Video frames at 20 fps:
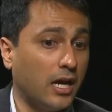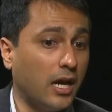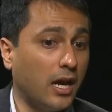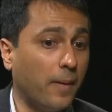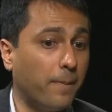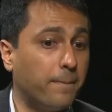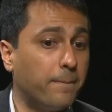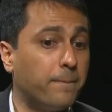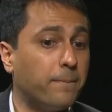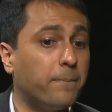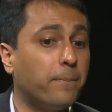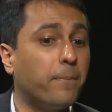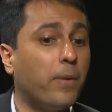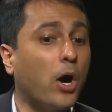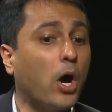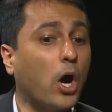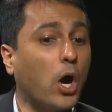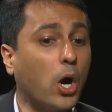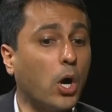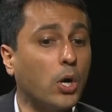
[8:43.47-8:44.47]
a
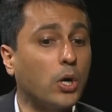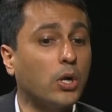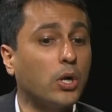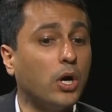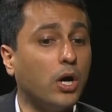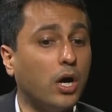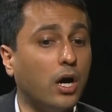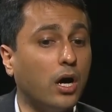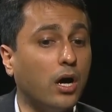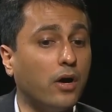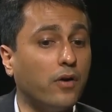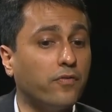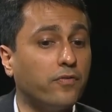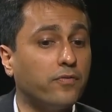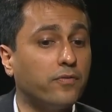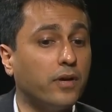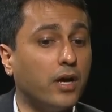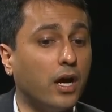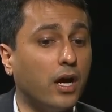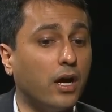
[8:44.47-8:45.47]
part of
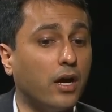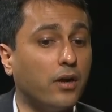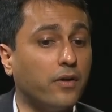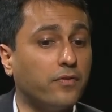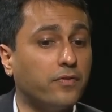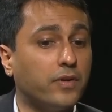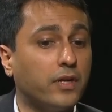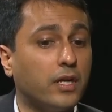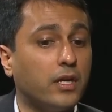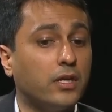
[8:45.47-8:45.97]
of